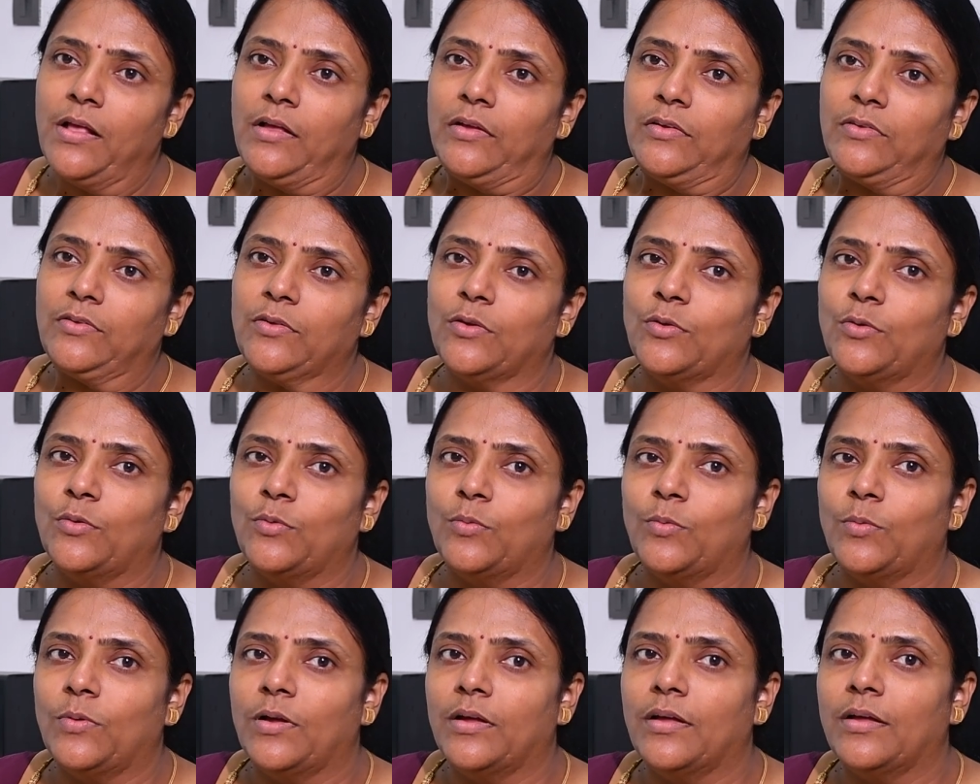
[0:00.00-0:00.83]

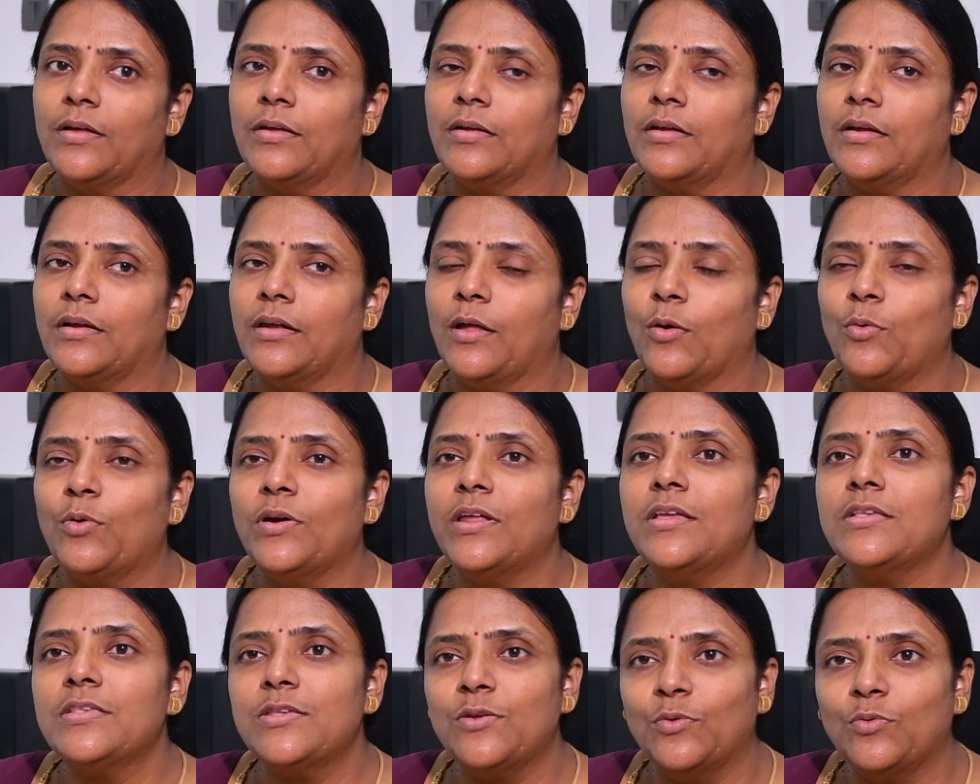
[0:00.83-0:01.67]
So
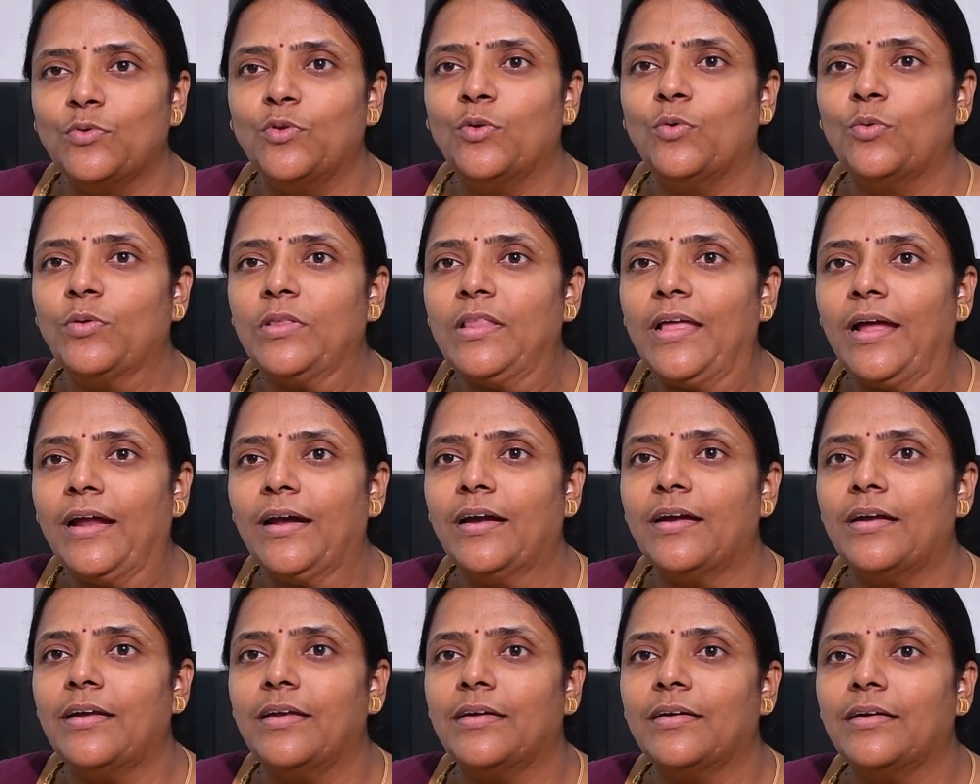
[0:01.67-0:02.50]
nowadays you know
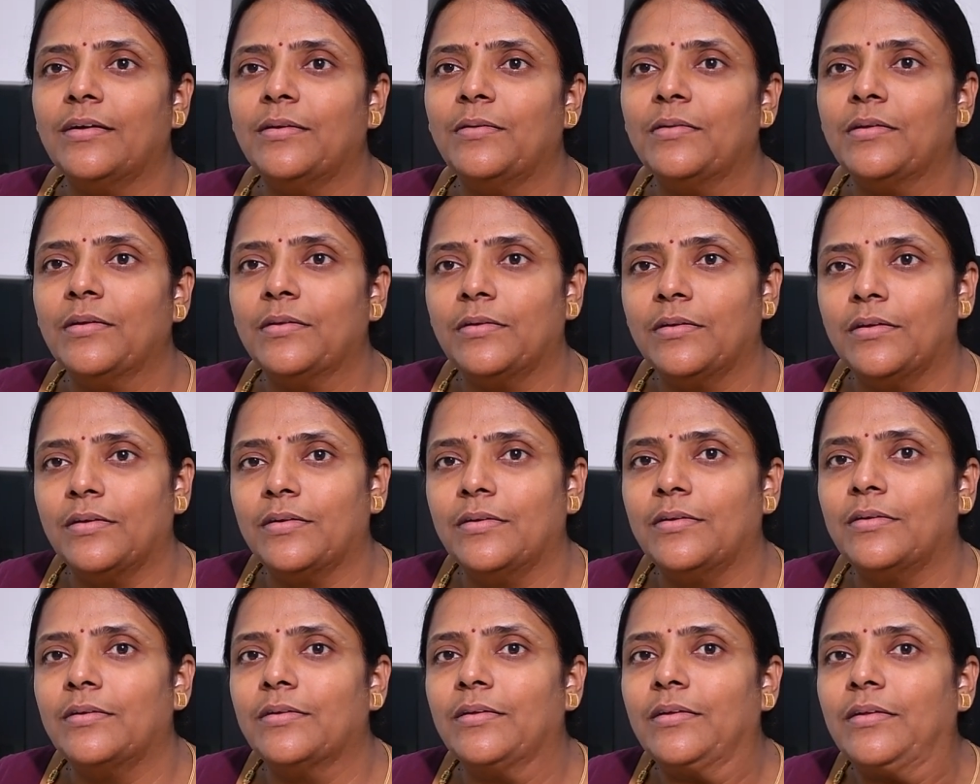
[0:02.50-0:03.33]
that
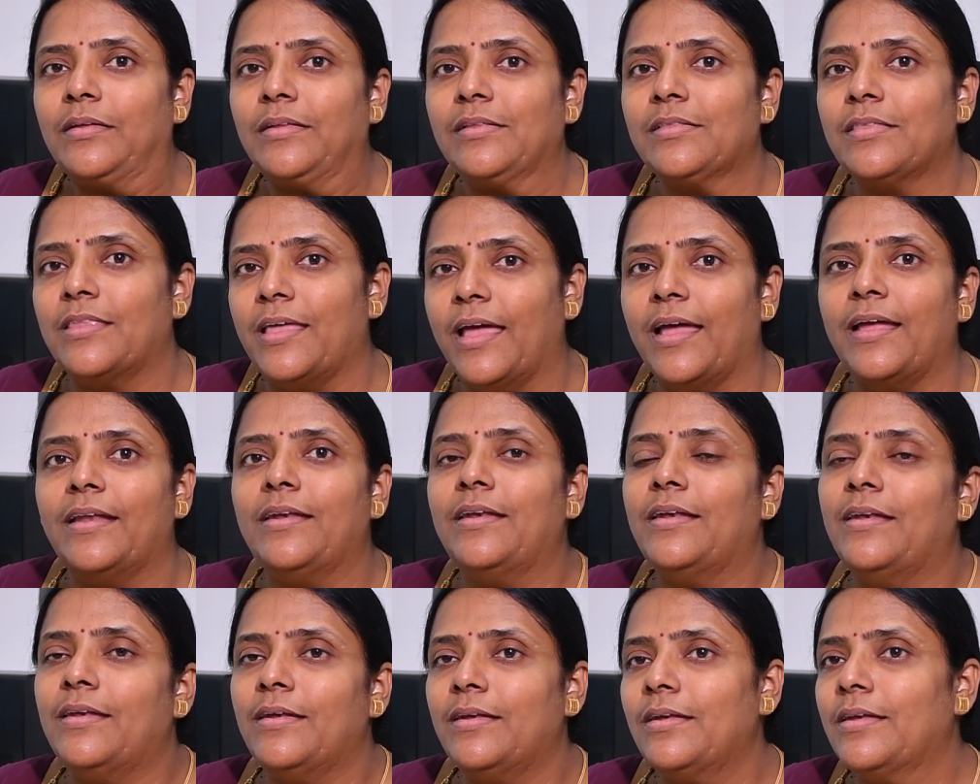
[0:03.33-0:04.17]

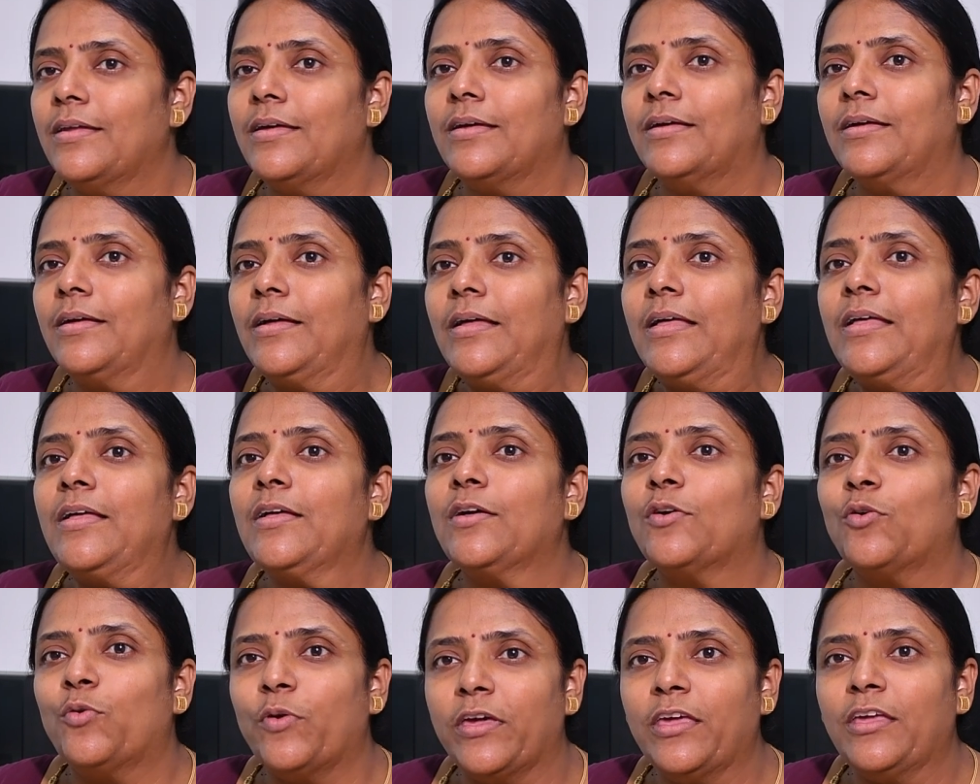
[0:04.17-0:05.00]
than
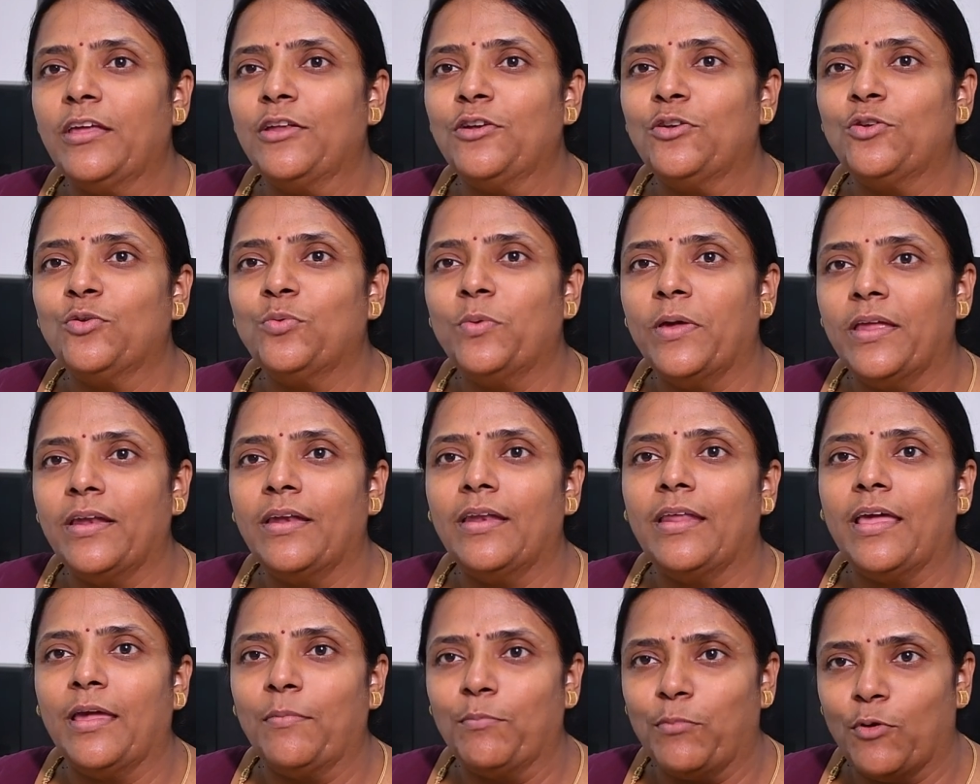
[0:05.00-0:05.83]
going into
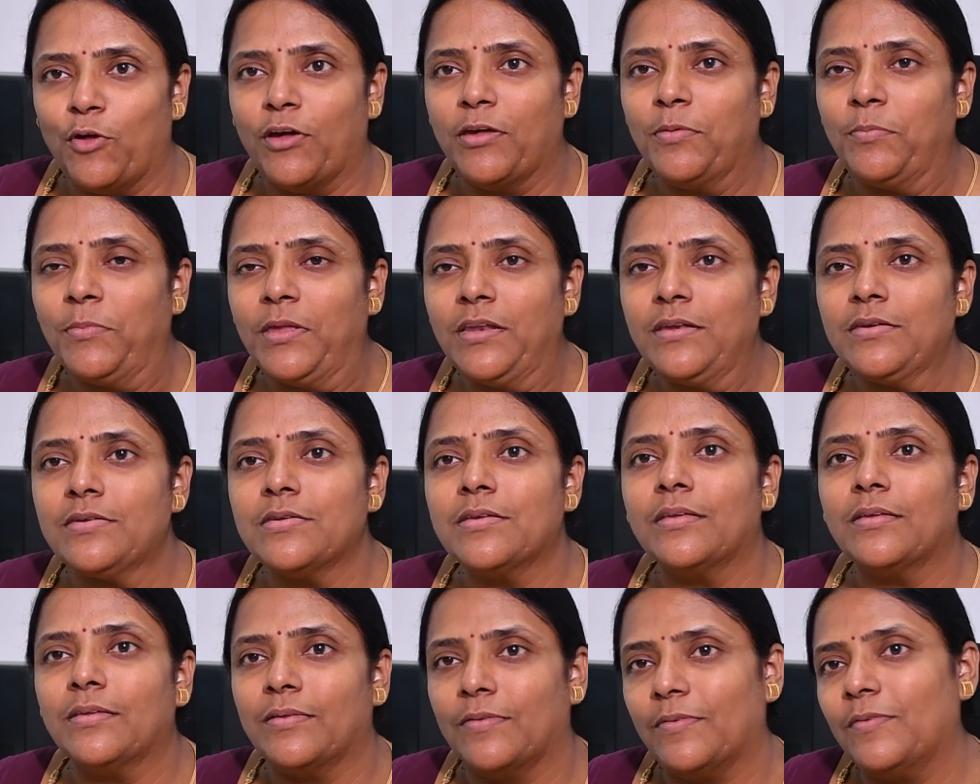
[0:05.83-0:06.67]
an employment,
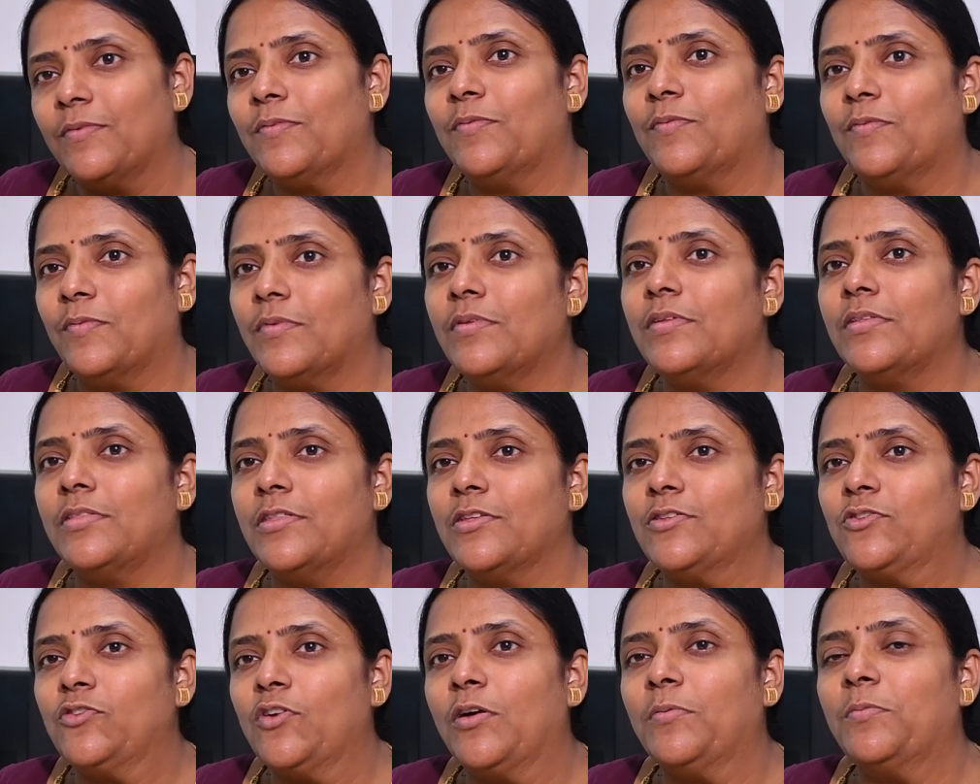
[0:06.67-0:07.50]
the
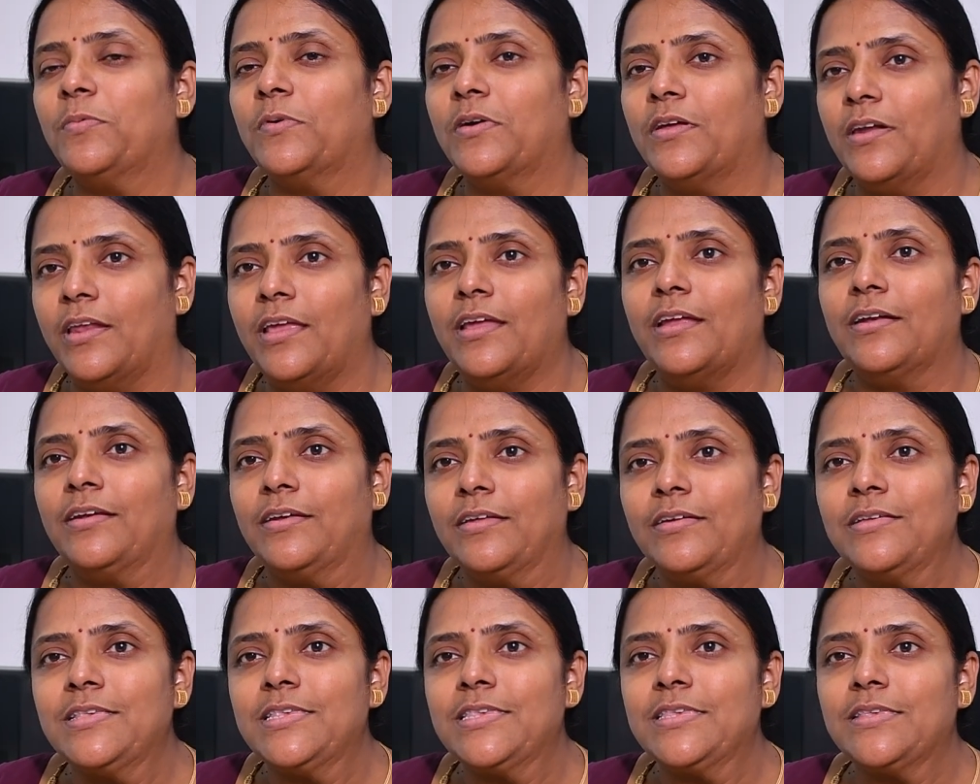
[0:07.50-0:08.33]
job
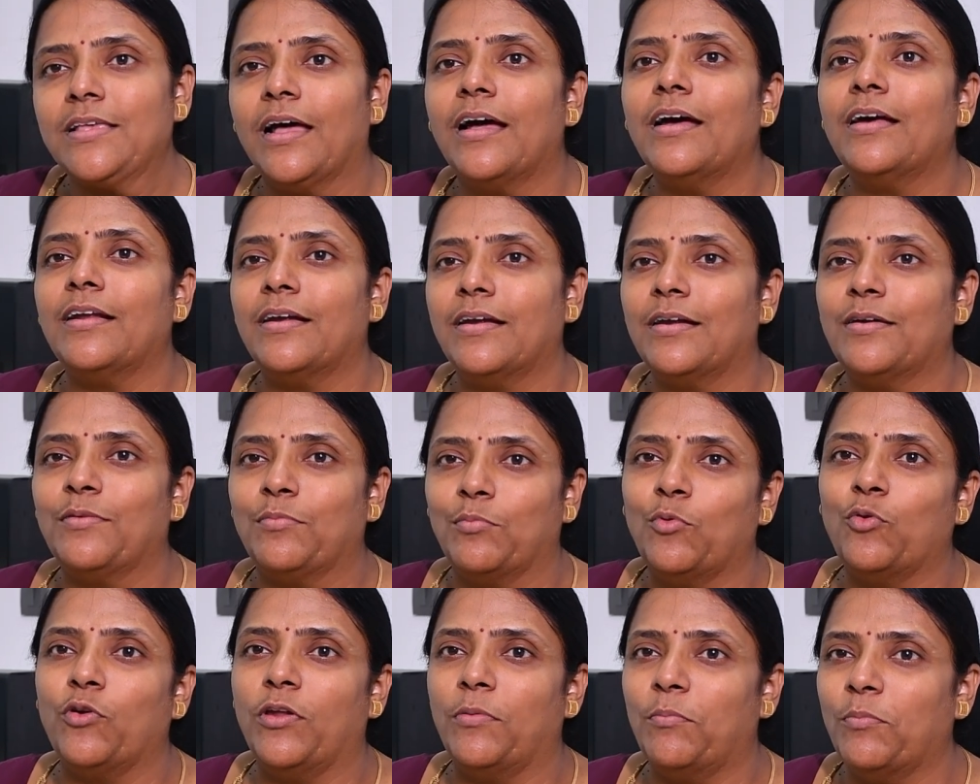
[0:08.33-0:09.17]
creators are
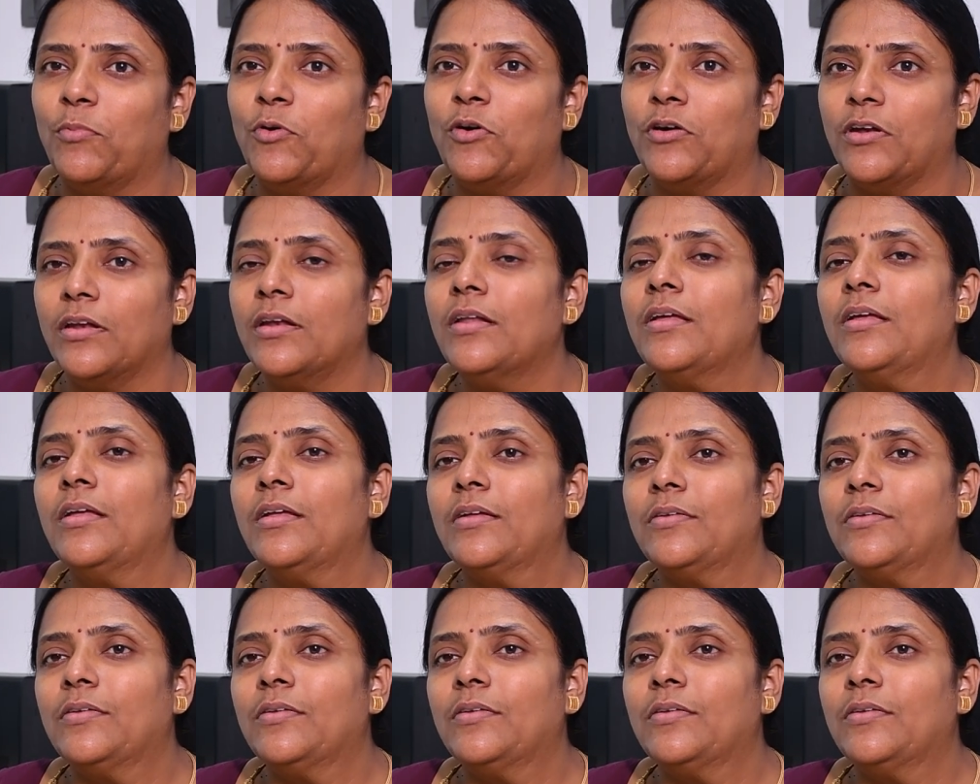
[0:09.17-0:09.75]
more important.